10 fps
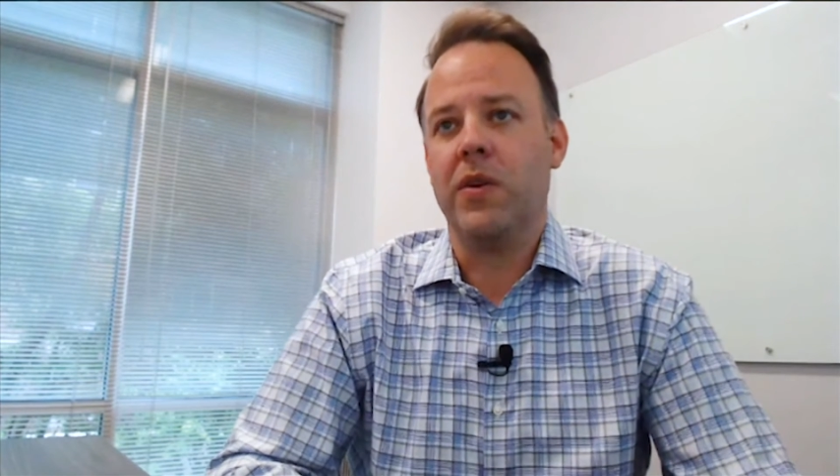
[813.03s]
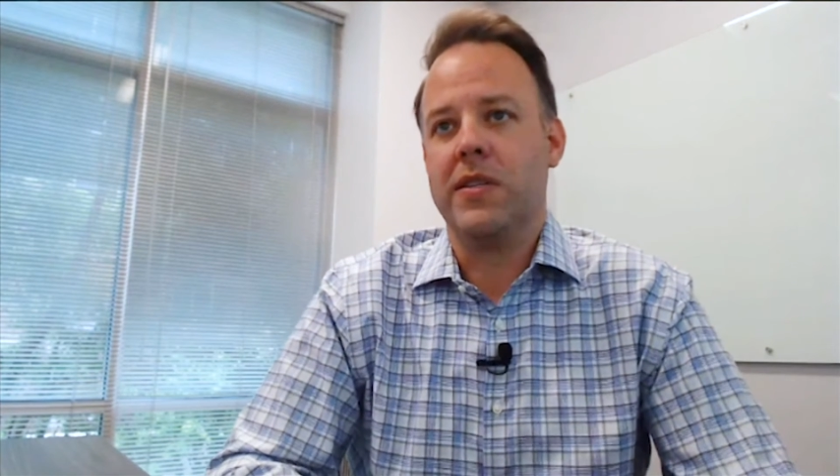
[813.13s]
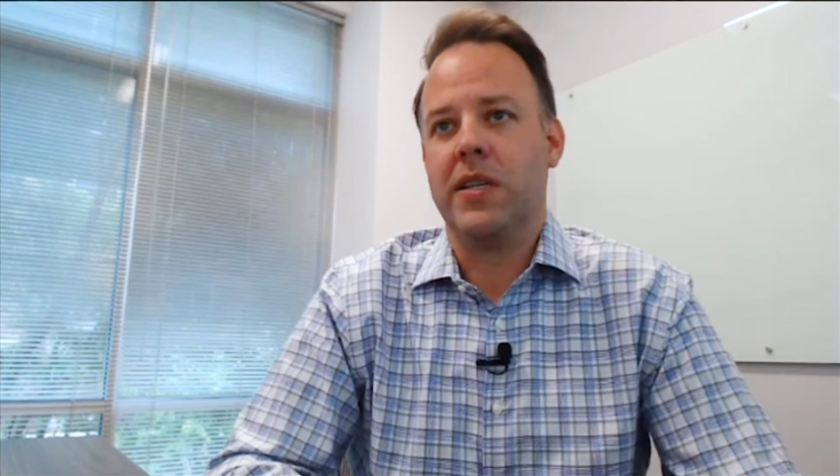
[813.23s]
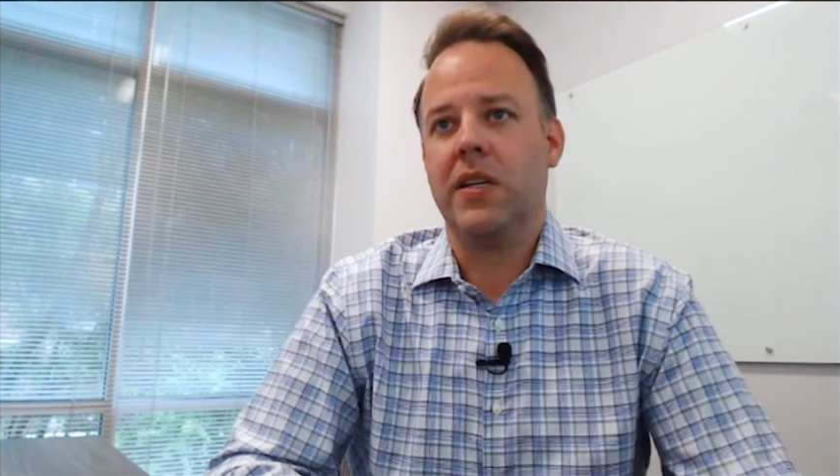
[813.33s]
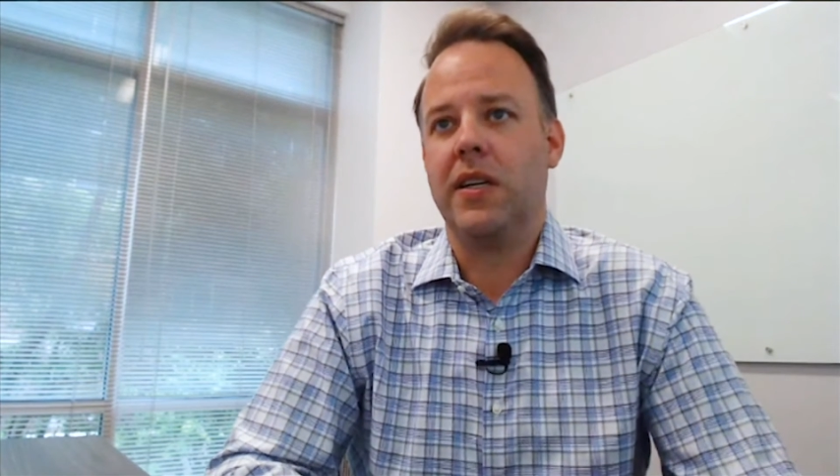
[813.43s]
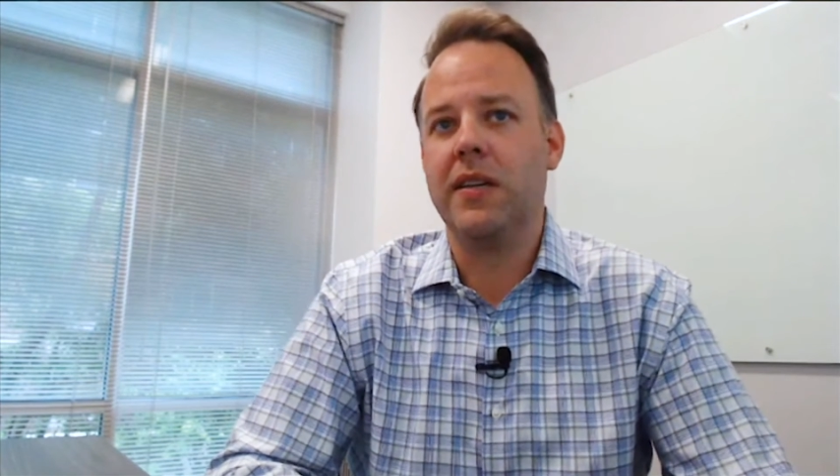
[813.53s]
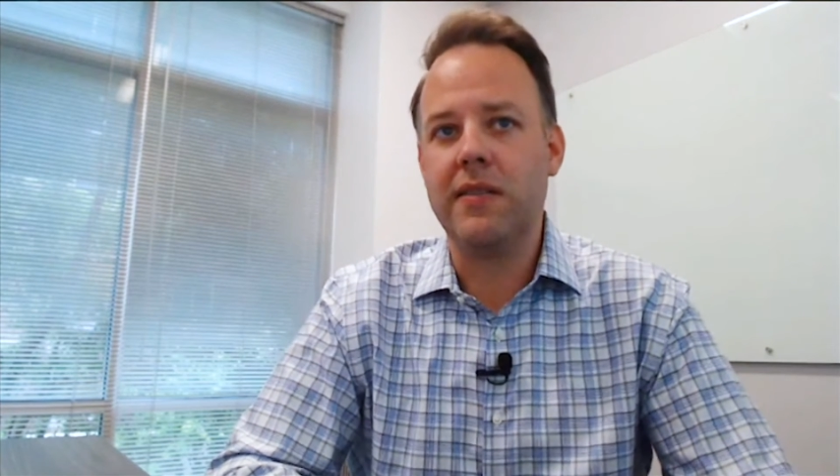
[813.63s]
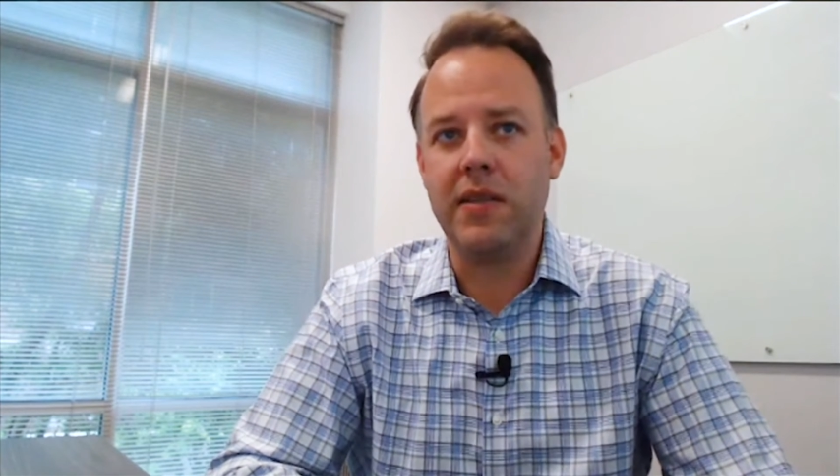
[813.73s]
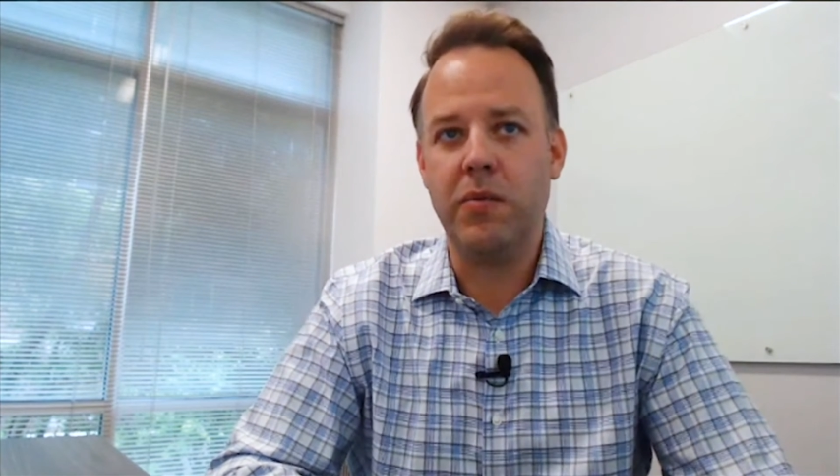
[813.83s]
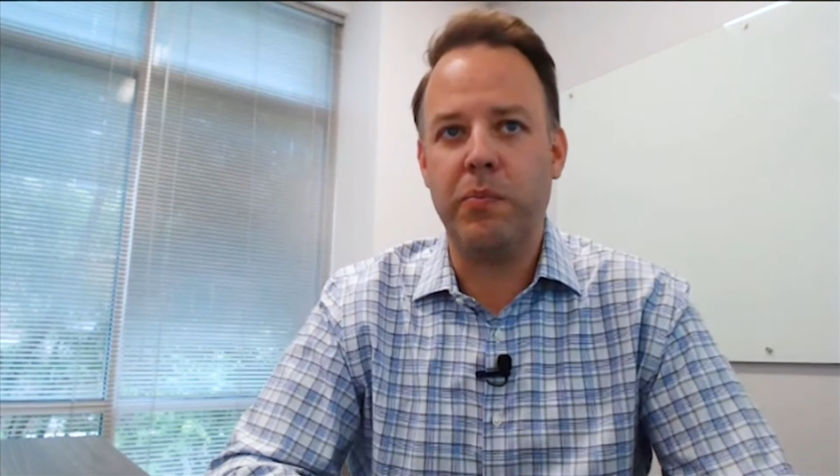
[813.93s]

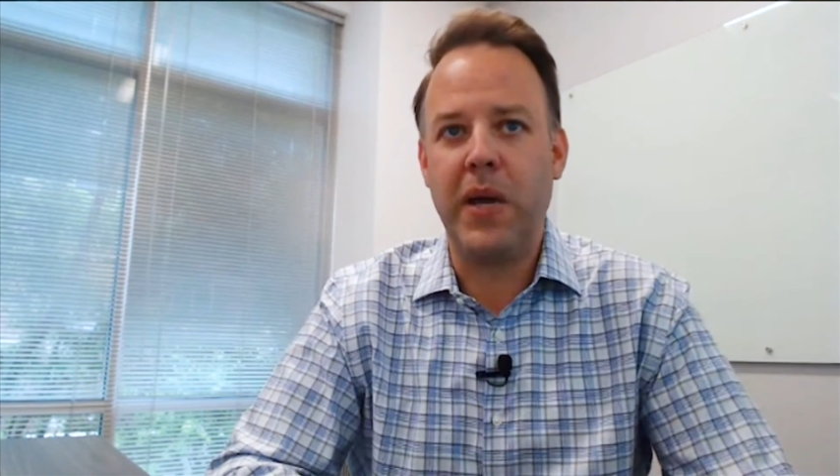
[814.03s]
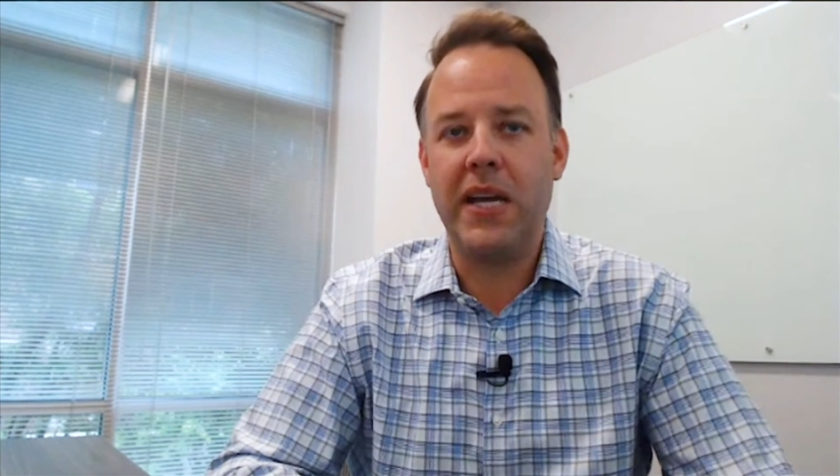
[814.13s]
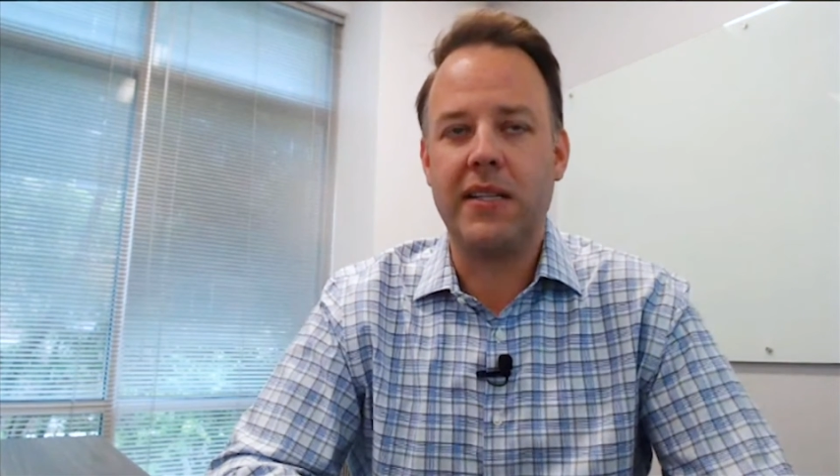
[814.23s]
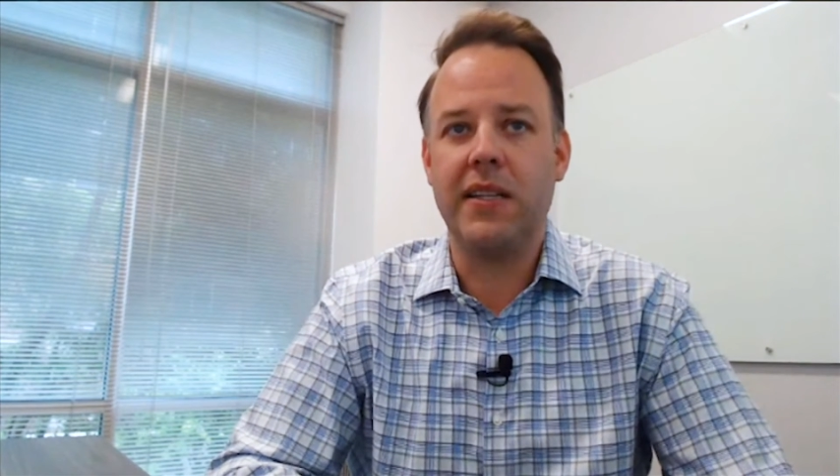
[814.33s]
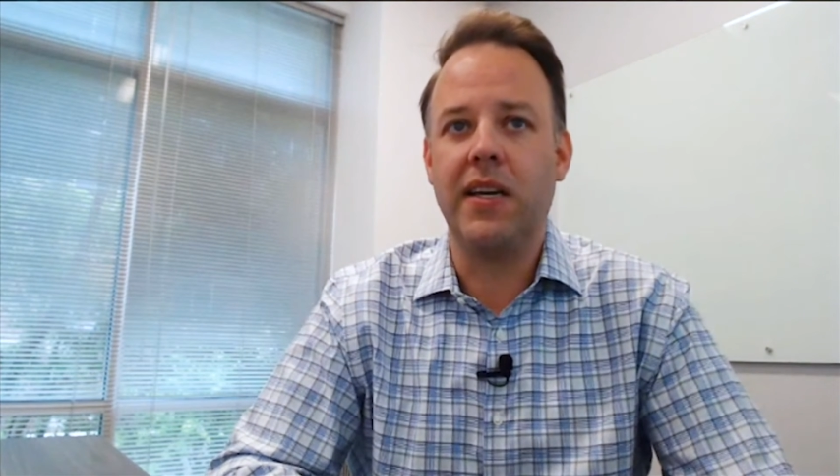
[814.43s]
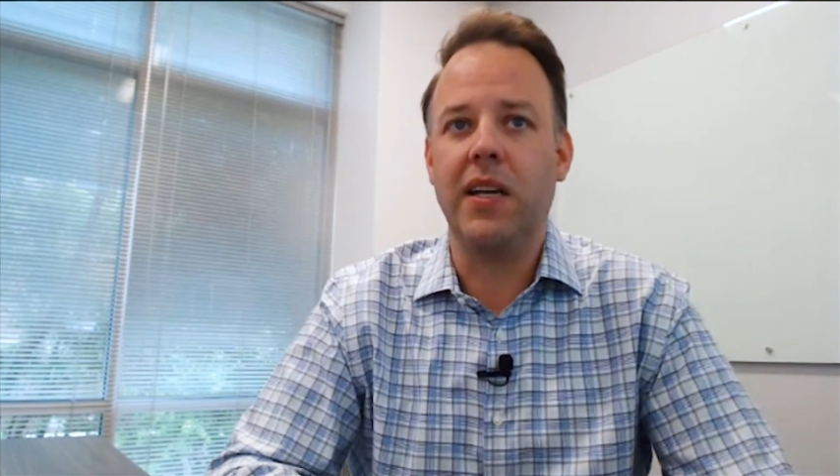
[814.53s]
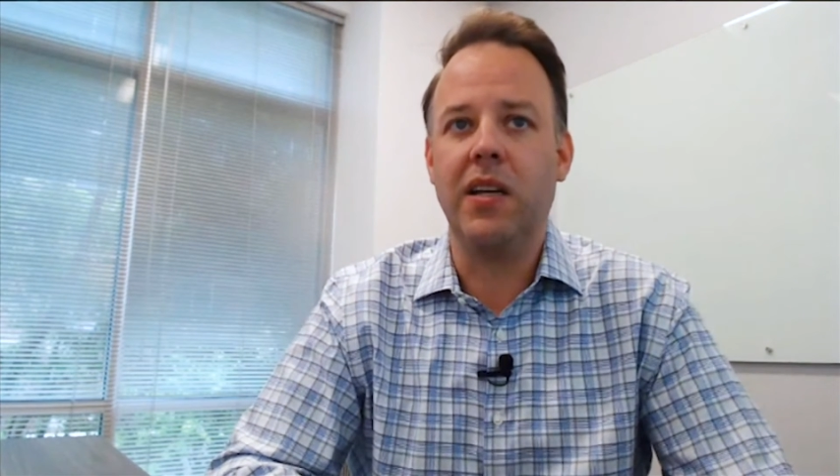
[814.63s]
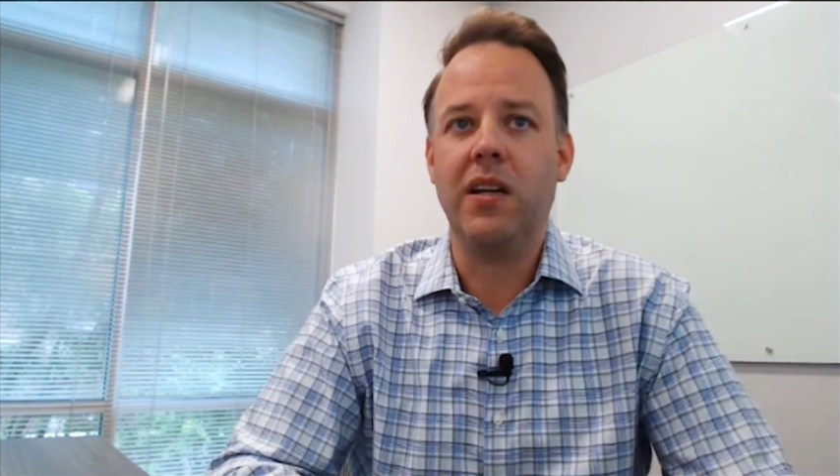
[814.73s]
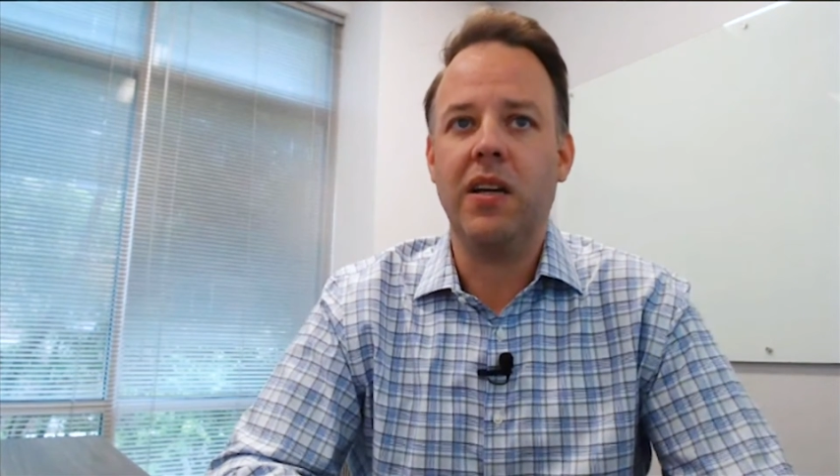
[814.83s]
resiliency baked in.